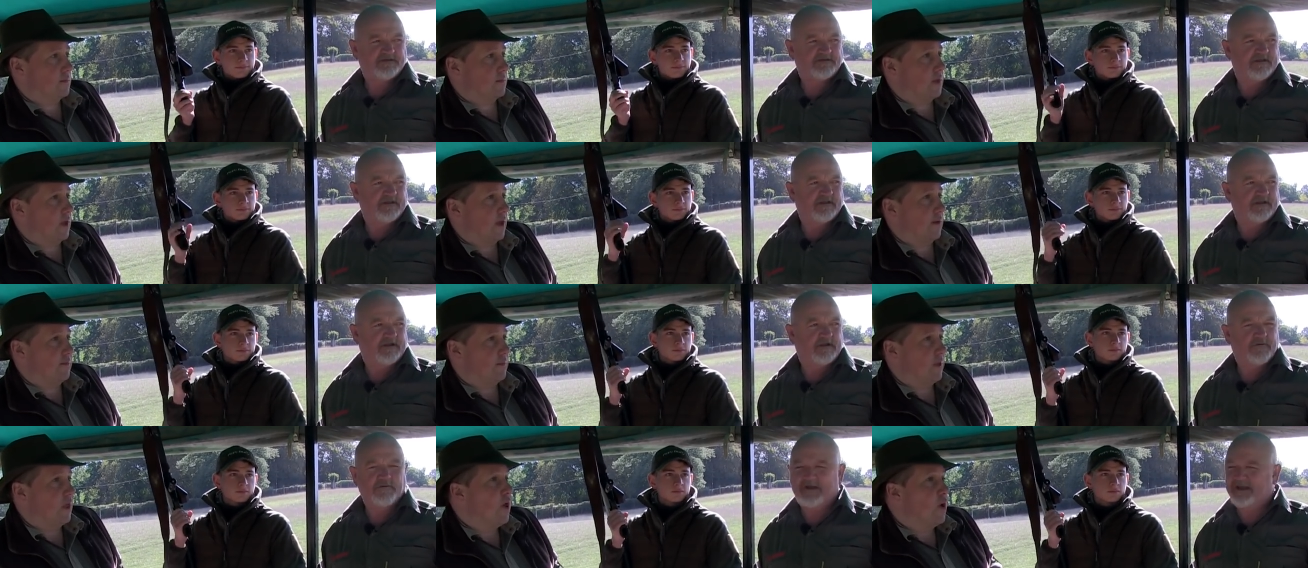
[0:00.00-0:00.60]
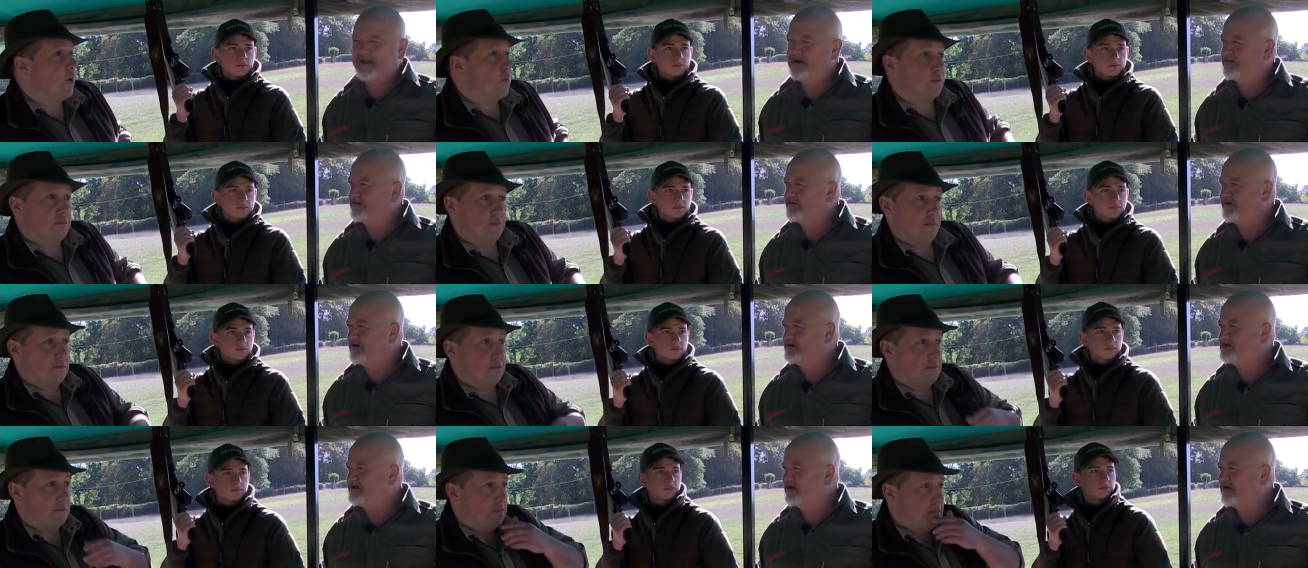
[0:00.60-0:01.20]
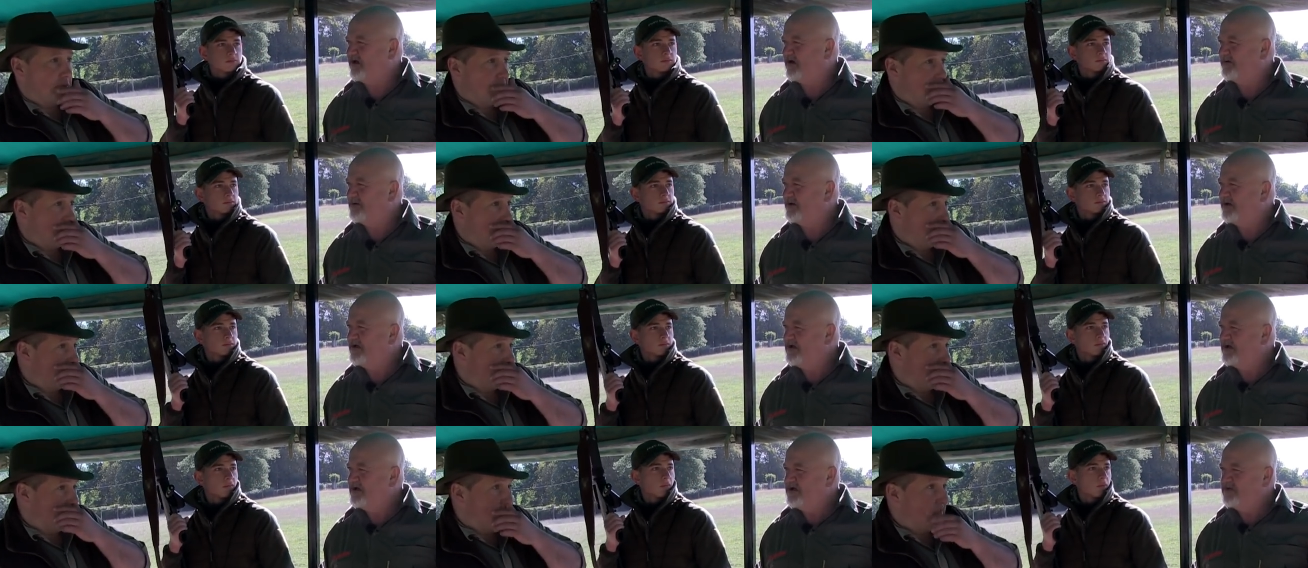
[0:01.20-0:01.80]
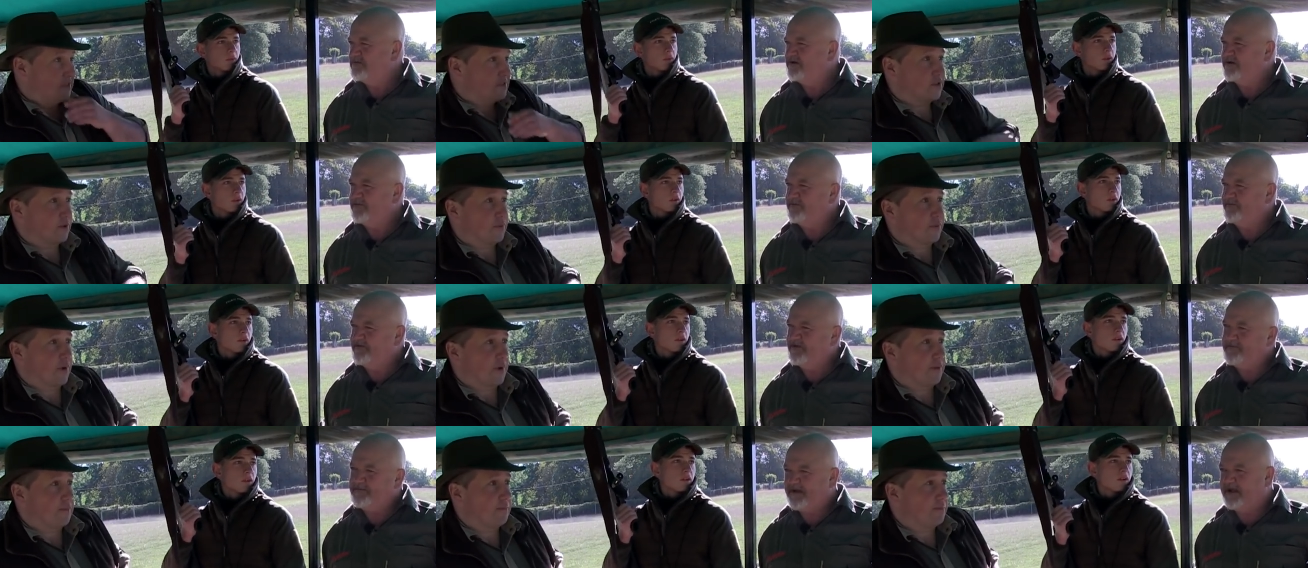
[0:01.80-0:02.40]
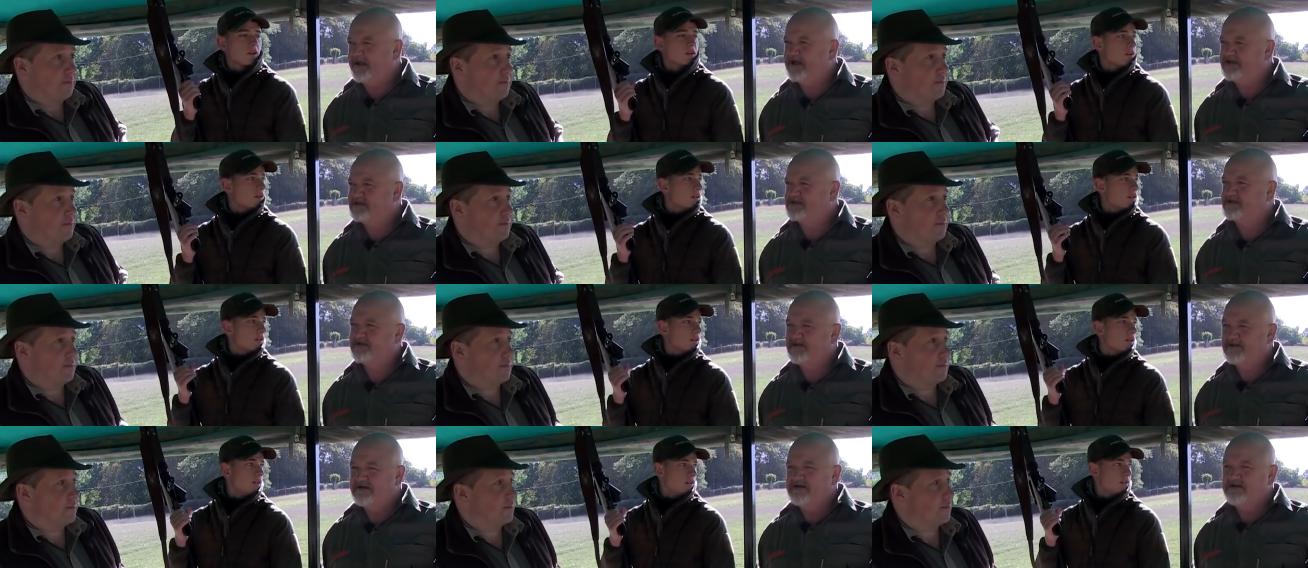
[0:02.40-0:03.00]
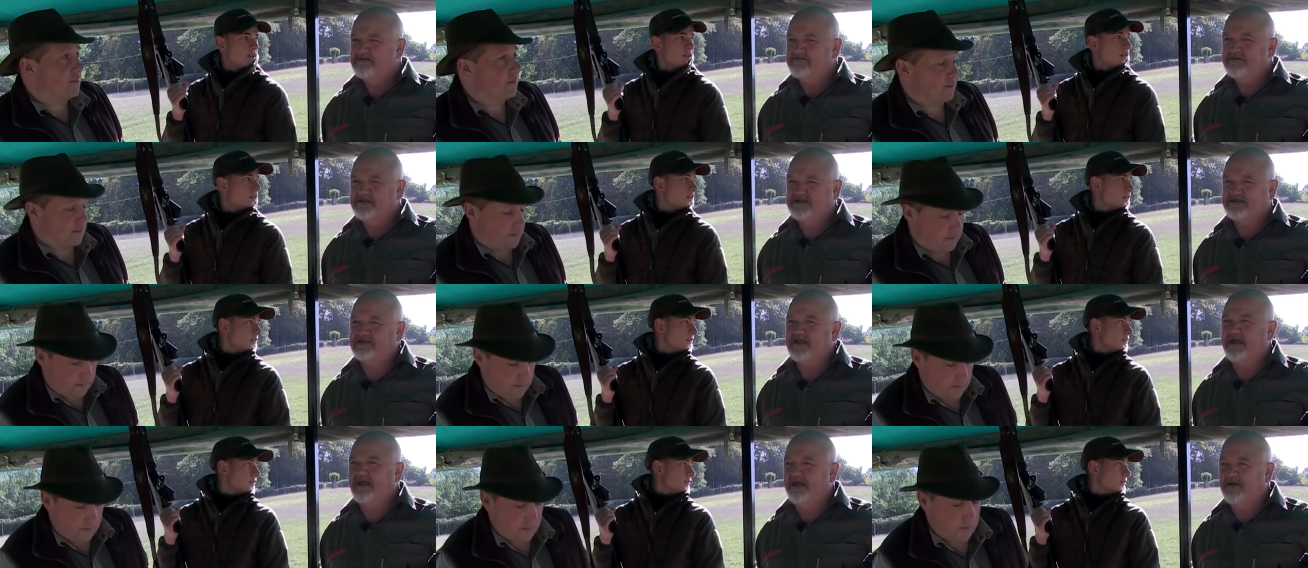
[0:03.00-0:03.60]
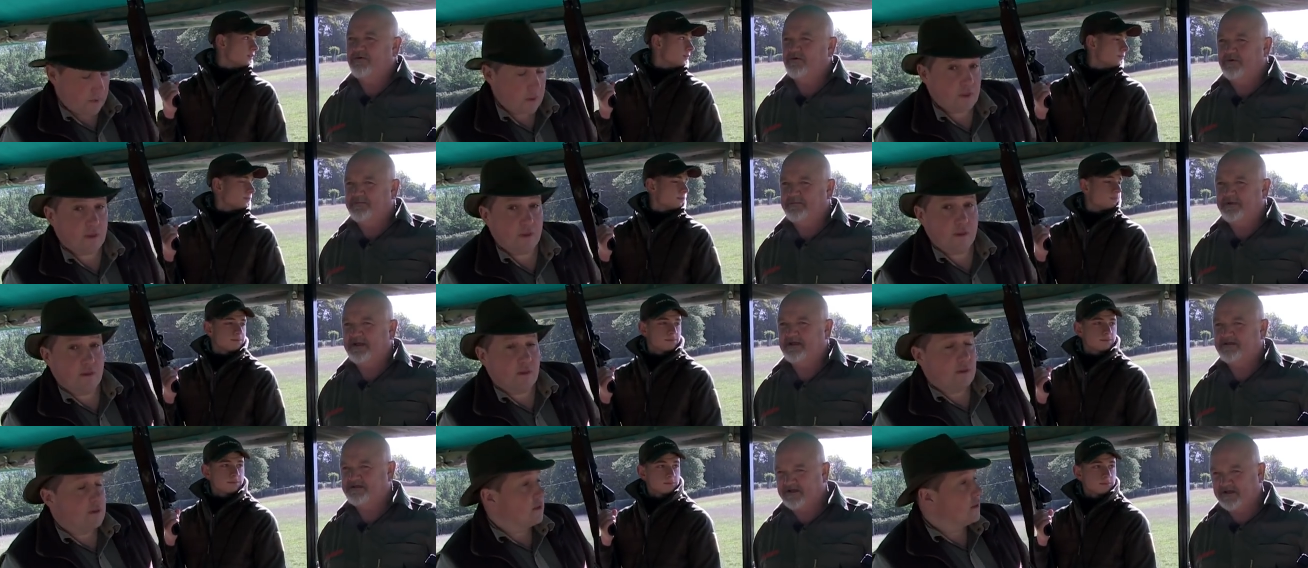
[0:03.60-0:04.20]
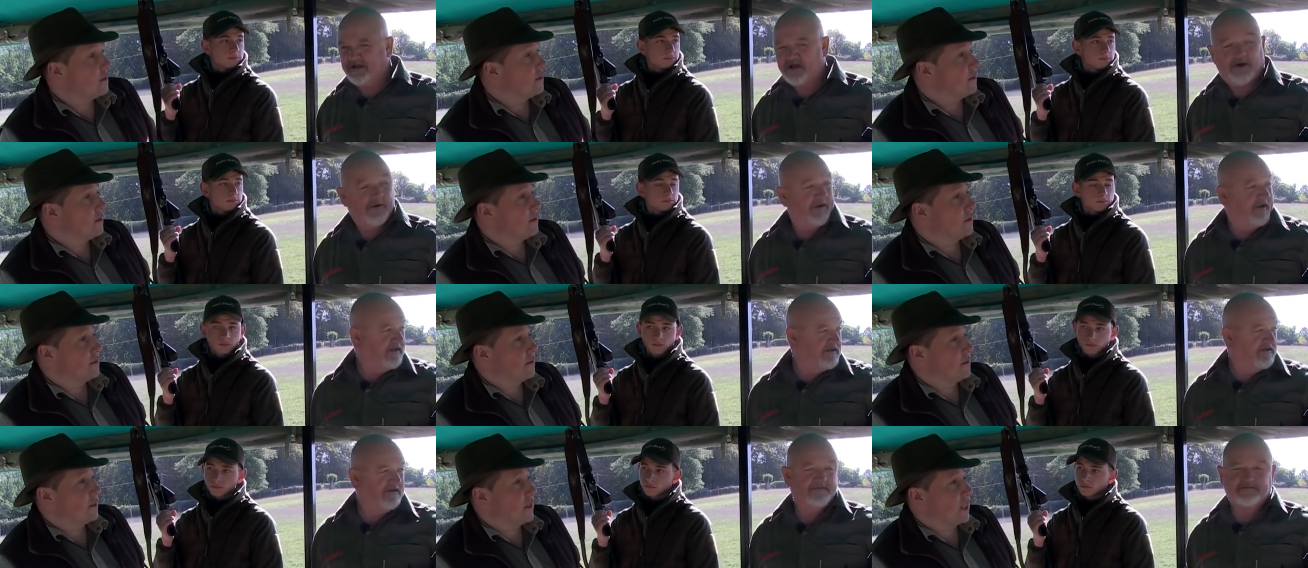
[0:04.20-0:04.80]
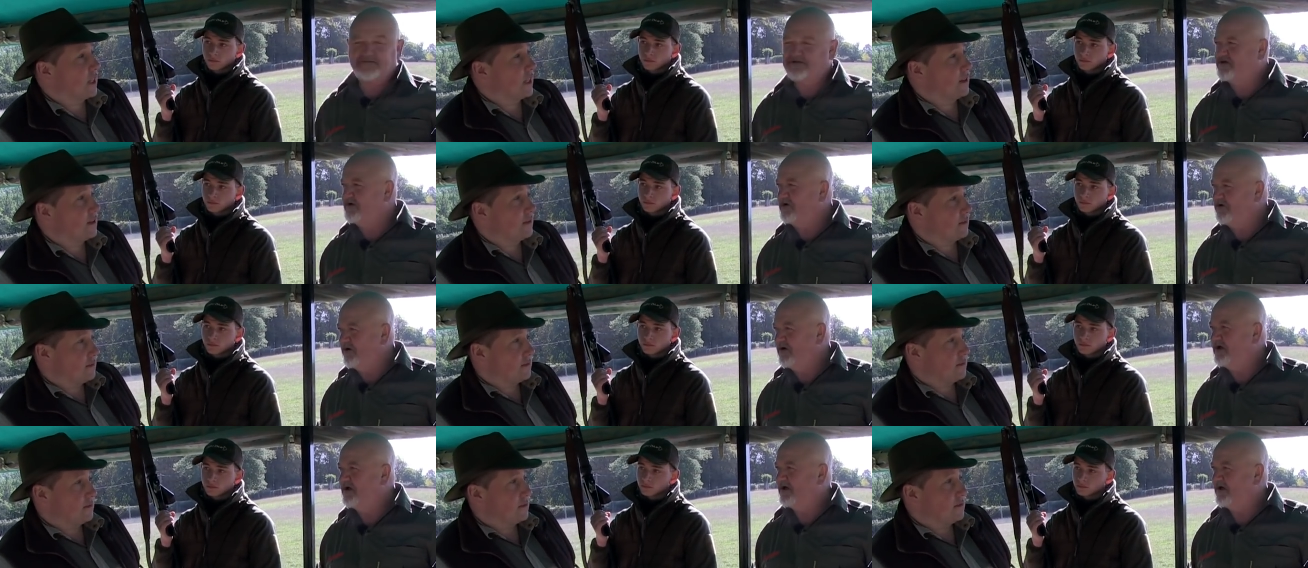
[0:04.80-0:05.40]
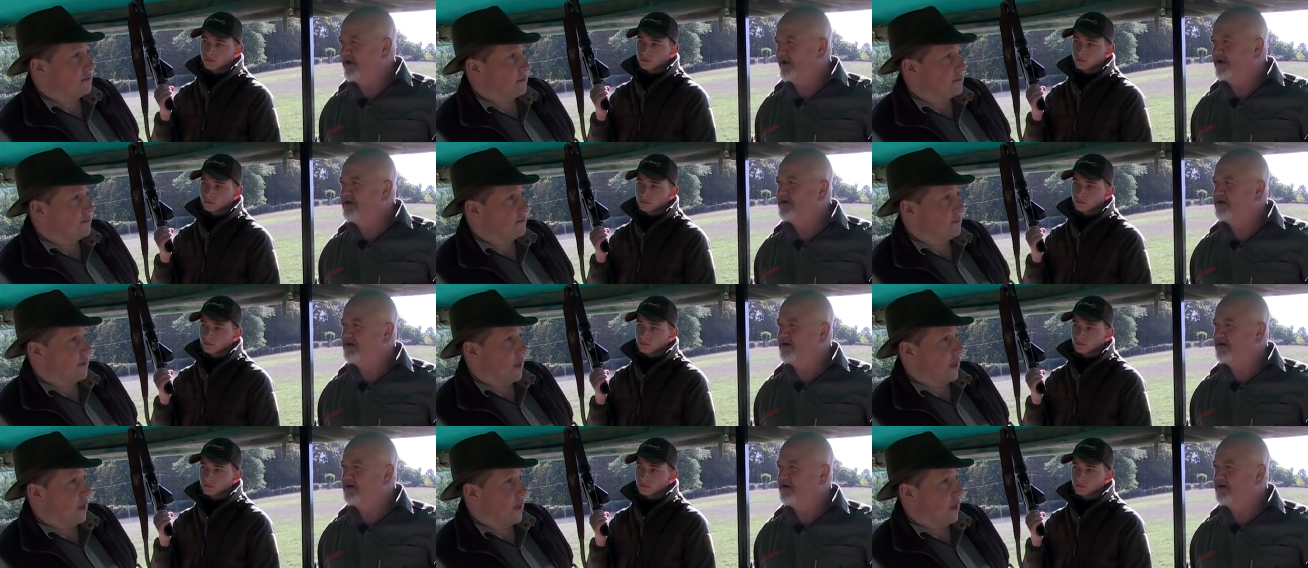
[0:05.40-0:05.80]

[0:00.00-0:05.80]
Speaker 1: so that they can wake up nice and calmly. But the, the biggest mistake would be to go into them too early,